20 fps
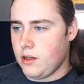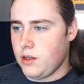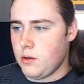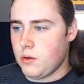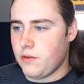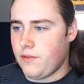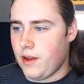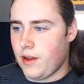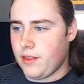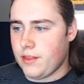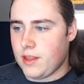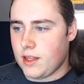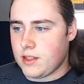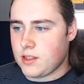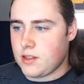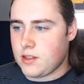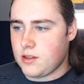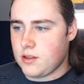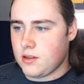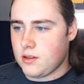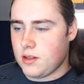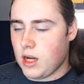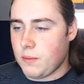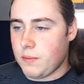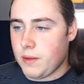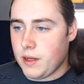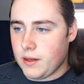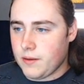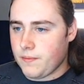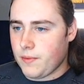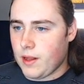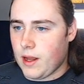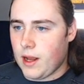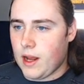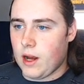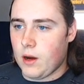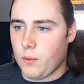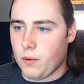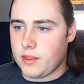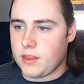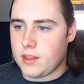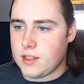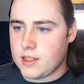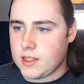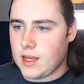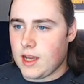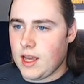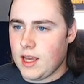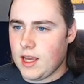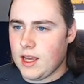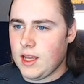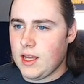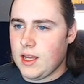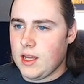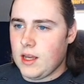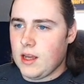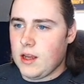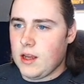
new event that's coming with this guy.